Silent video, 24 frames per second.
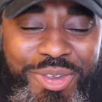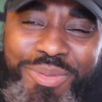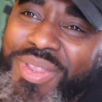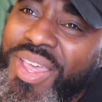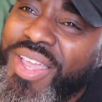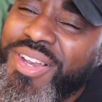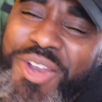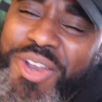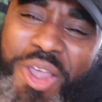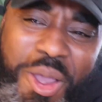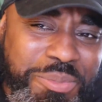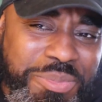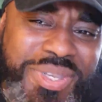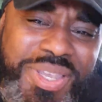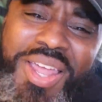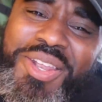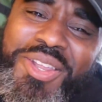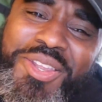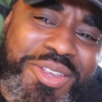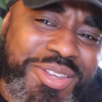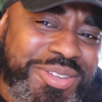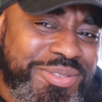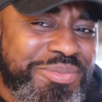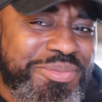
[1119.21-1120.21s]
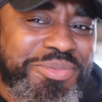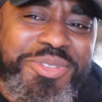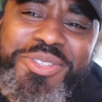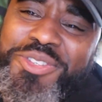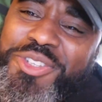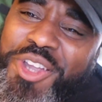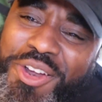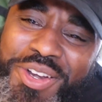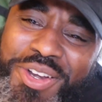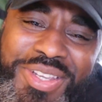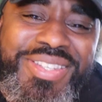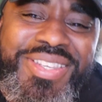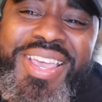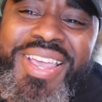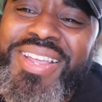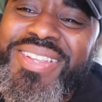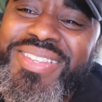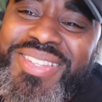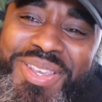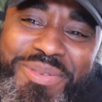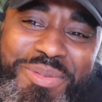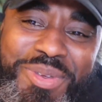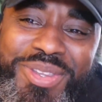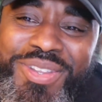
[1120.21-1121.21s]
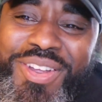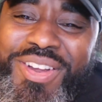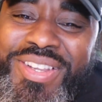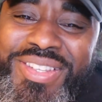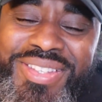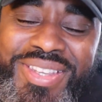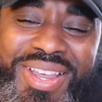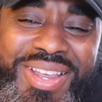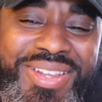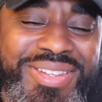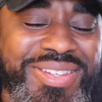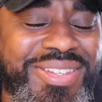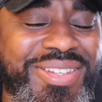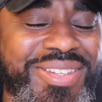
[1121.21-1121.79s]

I'm like, "No, I'm telling you, 30 seconds. Give me 30 seconds."